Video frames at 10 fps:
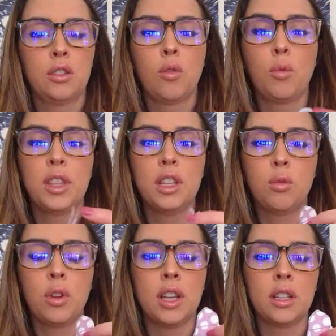so what this
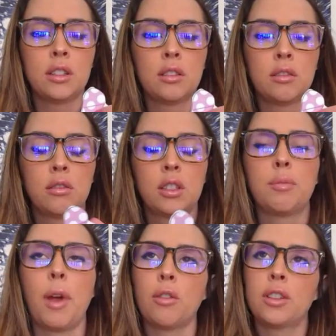one is, the
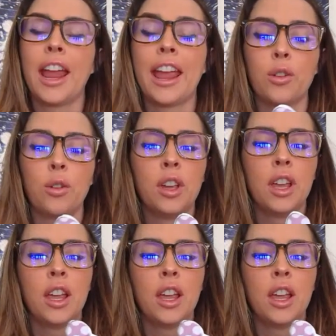spout, the handle.